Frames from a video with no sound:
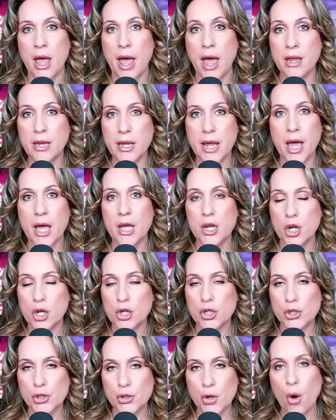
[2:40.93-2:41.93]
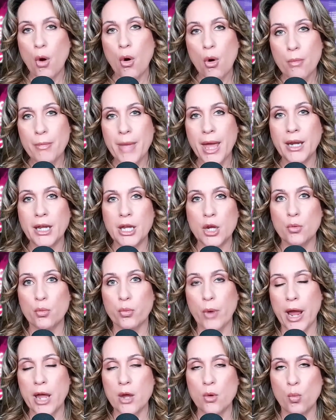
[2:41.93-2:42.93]
And yet so many
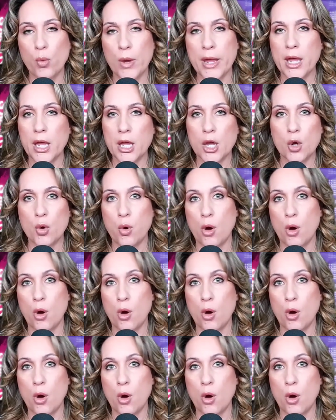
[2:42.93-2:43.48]
right-wing,